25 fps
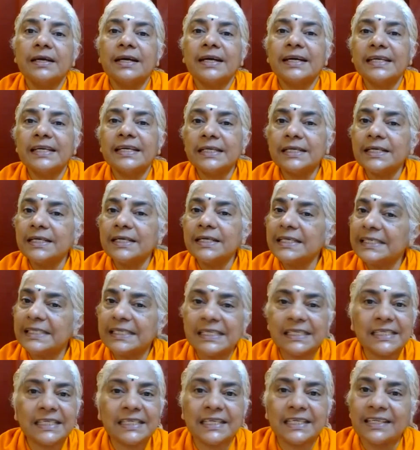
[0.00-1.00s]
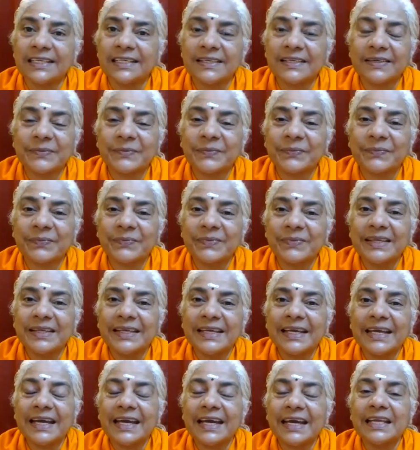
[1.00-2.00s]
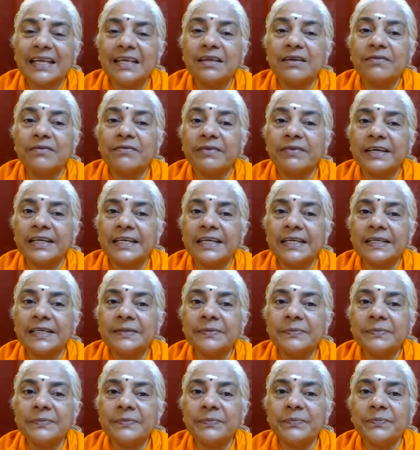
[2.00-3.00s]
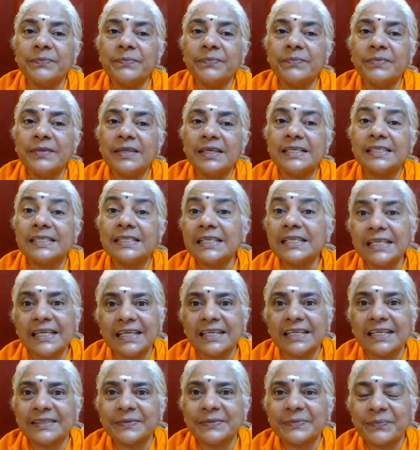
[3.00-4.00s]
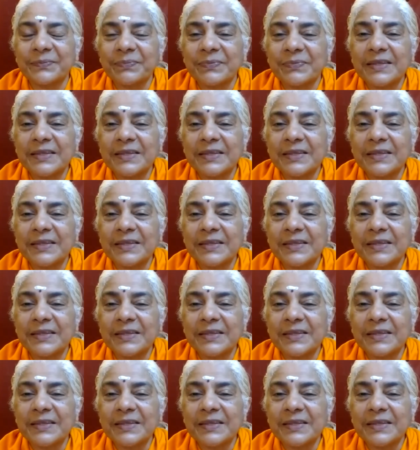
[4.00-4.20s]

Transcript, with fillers: Arka is the sun and Varnam is the color.